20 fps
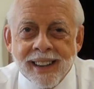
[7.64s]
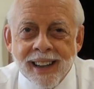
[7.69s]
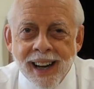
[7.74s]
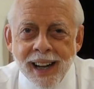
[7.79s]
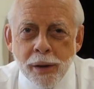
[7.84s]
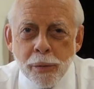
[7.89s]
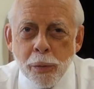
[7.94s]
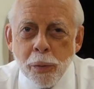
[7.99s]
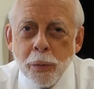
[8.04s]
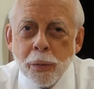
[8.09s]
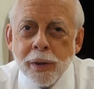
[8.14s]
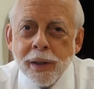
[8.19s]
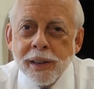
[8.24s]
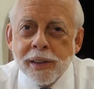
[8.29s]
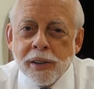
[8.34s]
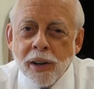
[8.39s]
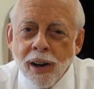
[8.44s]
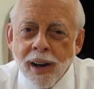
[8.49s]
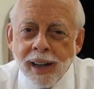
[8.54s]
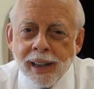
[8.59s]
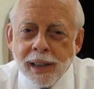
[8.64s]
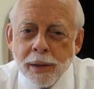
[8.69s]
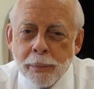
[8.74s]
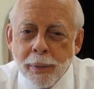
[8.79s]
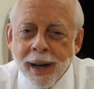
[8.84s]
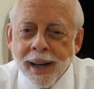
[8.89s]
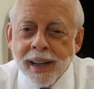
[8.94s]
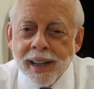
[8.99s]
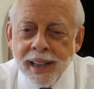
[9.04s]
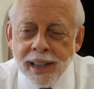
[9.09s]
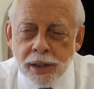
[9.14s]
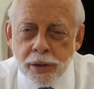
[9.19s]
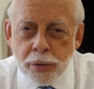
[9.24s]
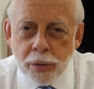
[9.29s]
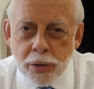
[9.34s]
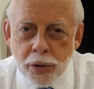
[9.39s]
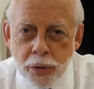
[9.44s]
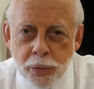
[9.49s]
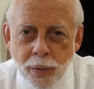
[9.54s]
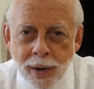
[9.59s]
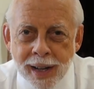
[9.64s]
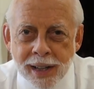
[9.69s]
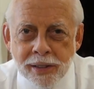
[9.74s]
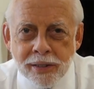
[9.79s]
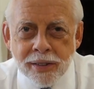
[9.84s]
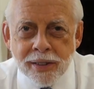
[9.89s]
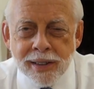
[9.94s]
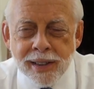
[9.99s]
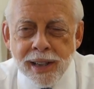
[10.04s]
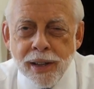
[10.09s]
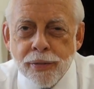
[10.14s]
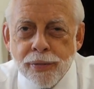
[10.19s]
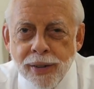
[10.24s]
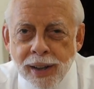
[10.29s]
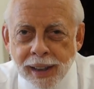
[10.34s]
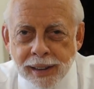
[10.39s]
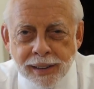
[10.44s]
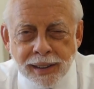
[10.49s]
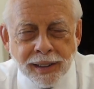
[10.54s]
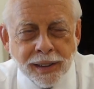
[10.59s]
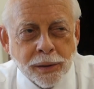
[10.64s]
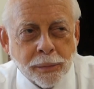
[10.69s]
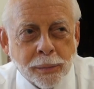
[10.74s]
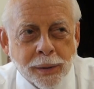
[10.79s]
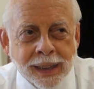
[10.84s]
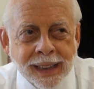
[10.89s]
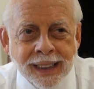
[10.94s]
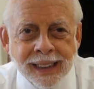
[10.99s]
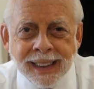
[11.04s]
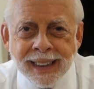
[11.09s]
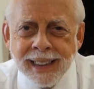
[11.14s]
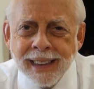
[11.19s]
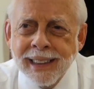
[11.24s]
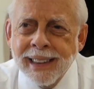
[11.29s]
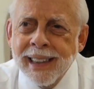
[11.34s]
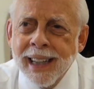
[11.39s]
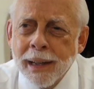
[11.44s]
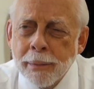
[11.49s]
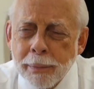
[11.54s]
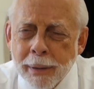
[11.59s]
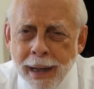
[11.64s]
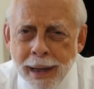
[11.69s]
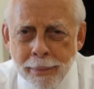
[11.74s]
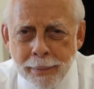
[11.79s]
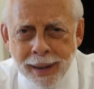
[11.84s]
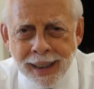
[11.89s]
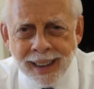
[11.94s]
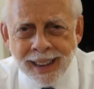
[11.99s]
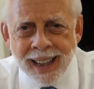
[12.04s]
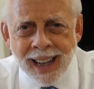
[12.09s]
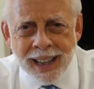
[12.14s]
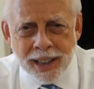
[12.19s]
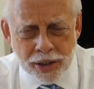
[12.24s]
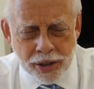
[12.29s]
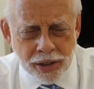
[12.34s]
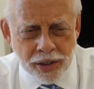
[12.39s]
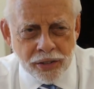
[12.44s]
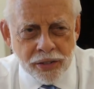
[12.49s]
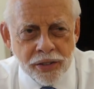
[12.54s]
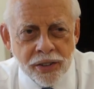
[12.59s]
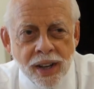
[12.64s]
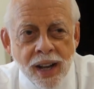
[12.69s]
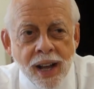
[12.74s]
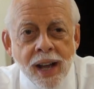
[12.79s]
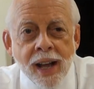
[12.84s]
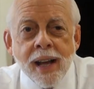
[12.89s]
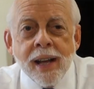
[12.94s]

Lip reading: Today, we want to talk about interest rates, the effect on the market, and the upcoming elections.